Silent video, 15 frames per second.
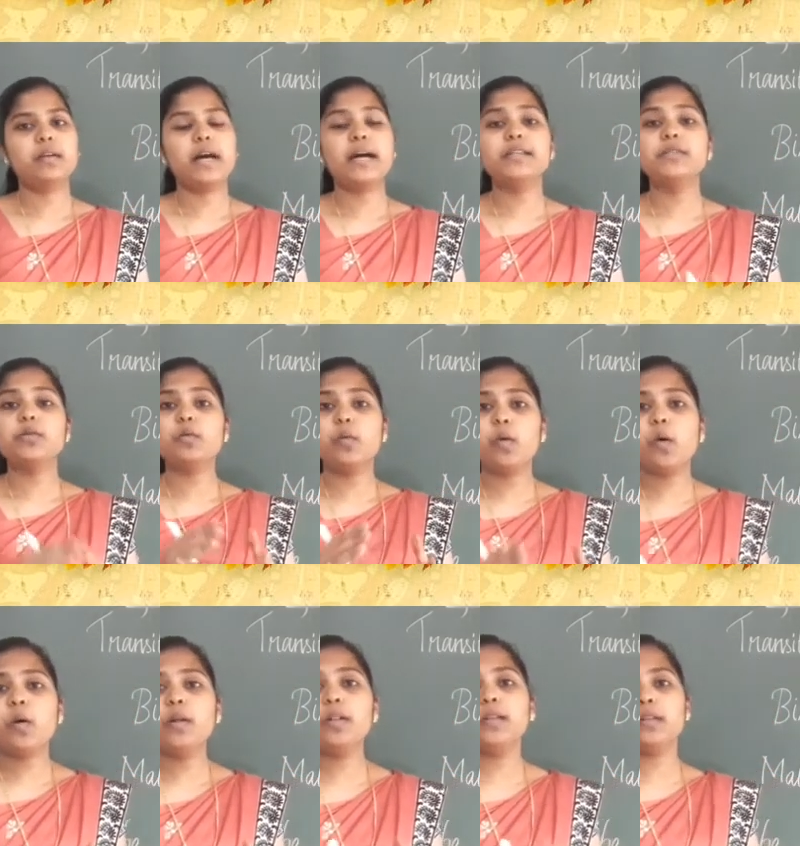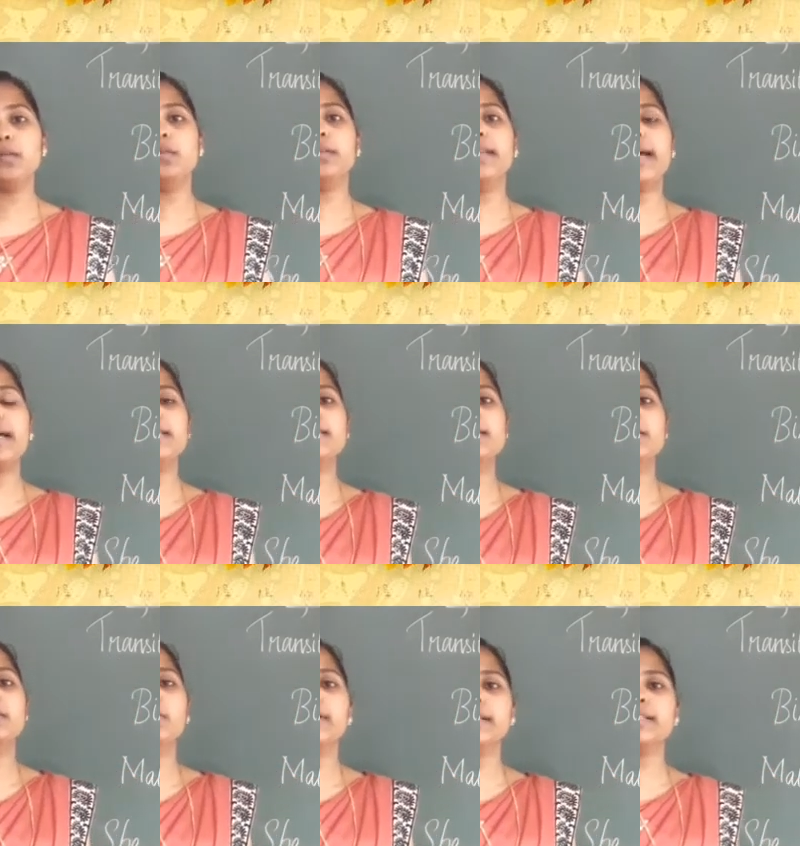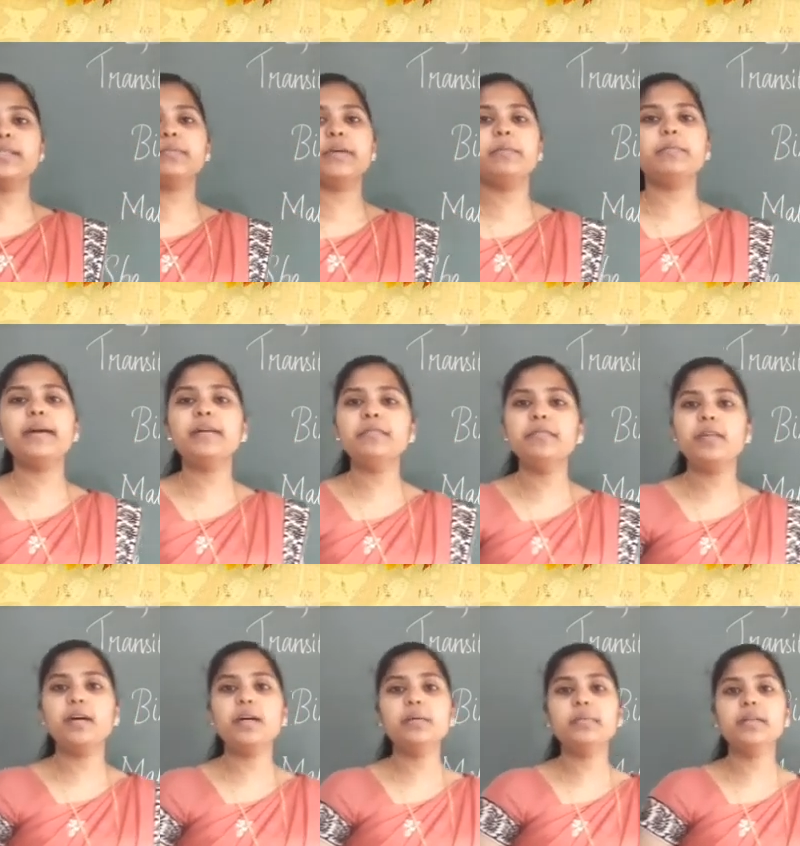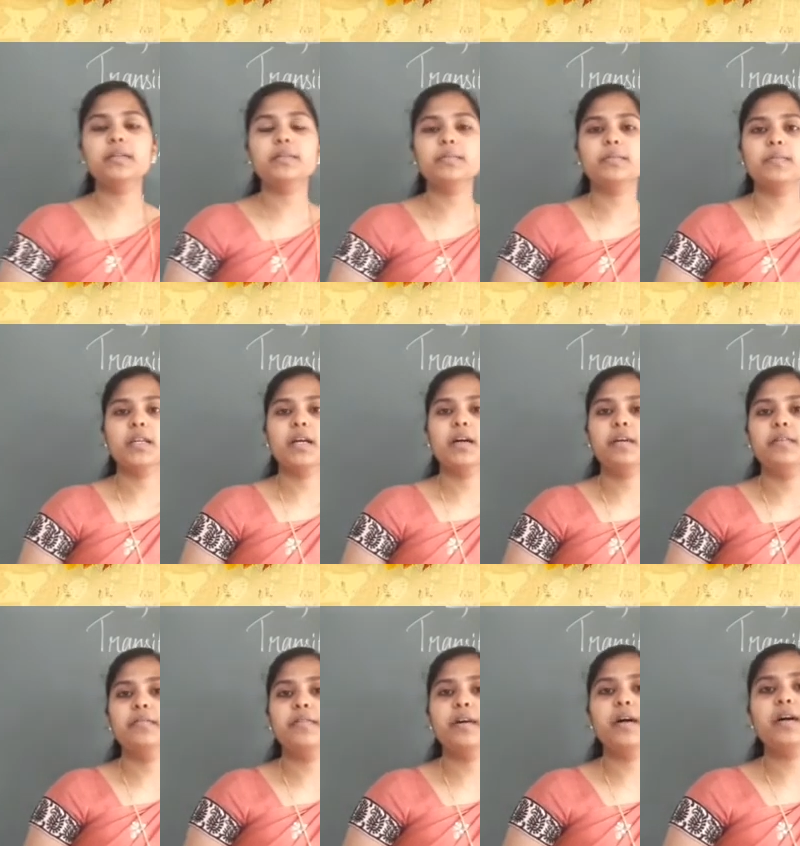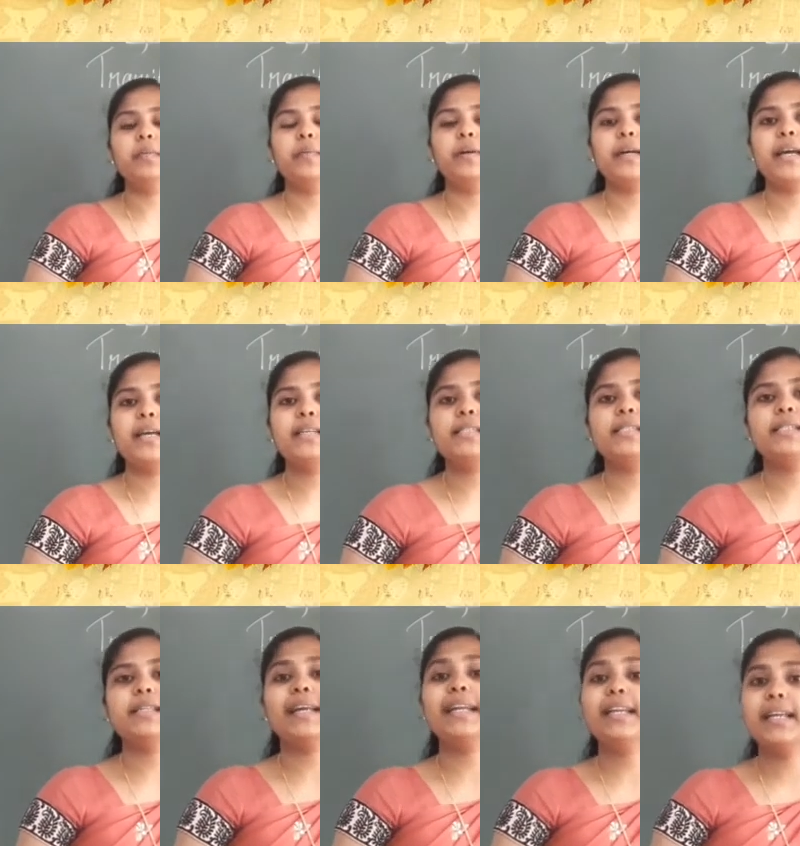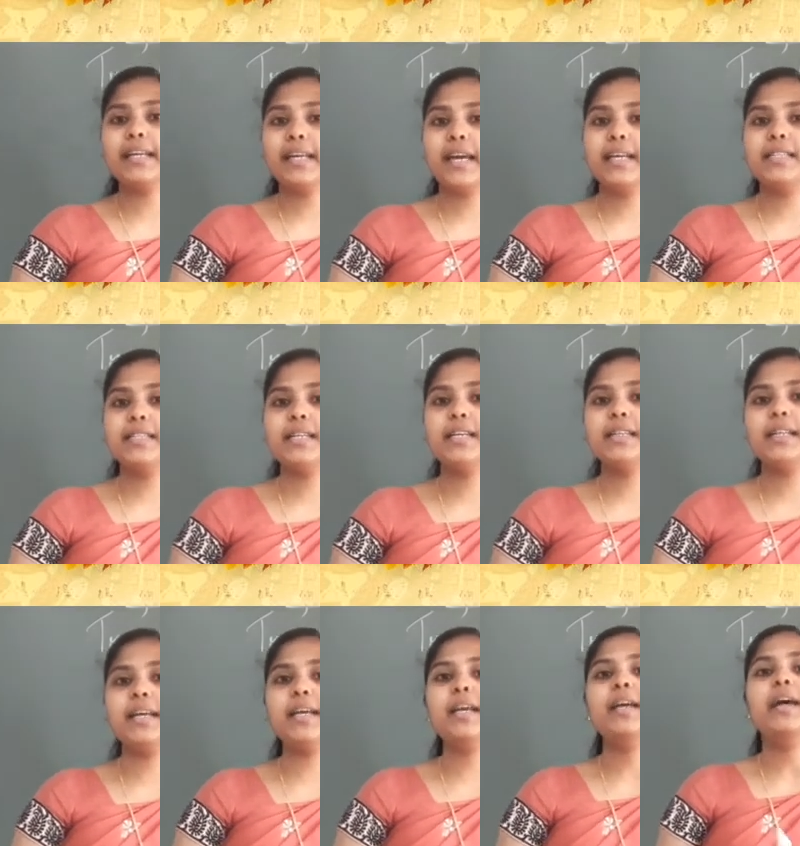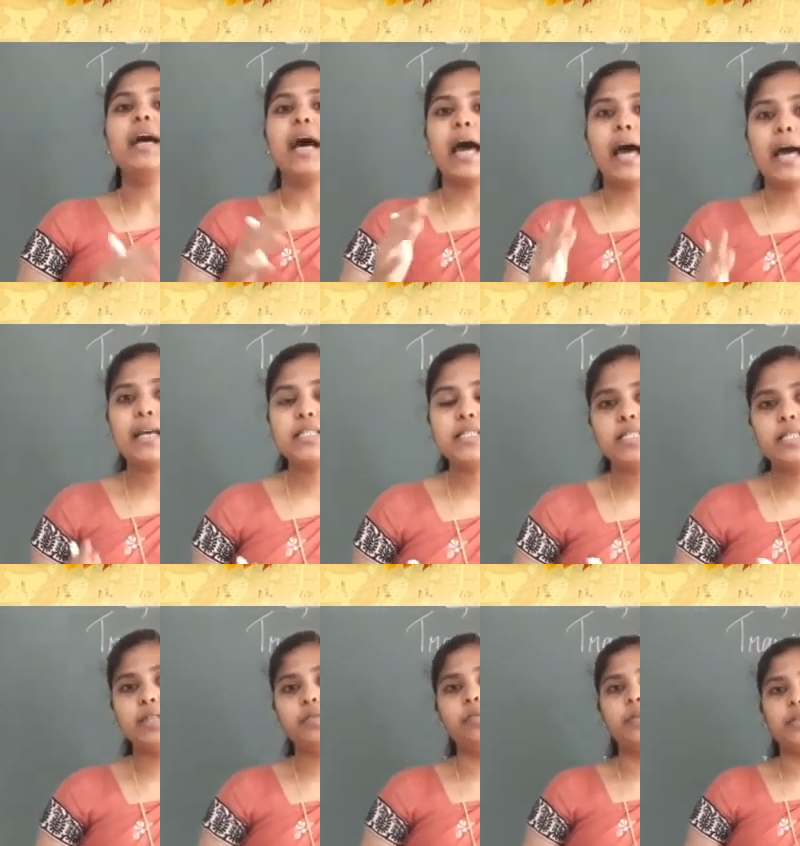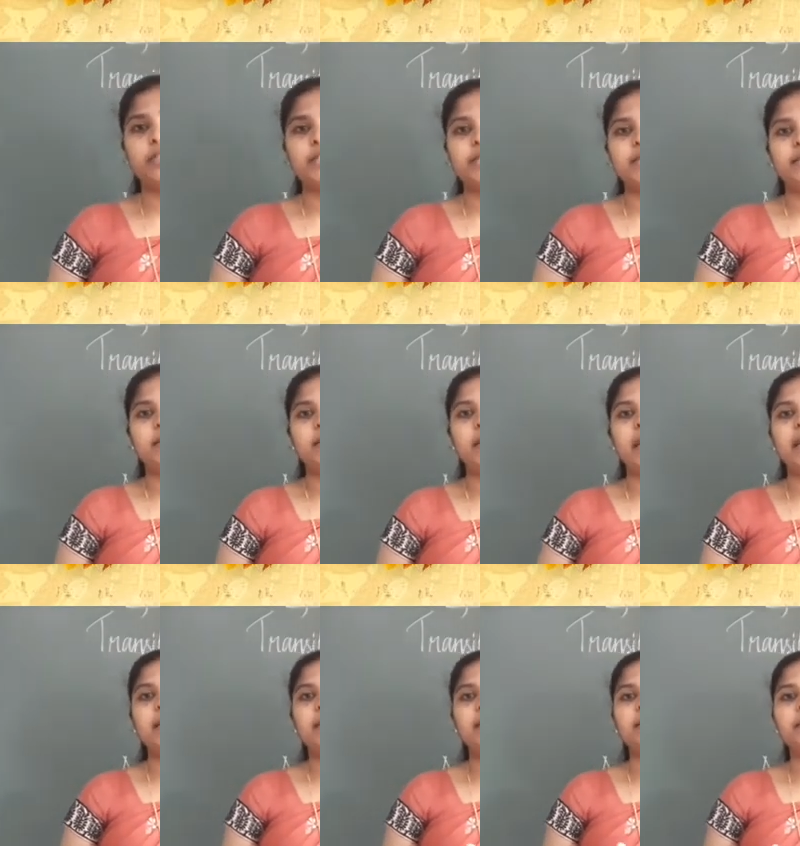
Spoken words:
As you all know that, what is meant by verb? Verb is indicating the action words like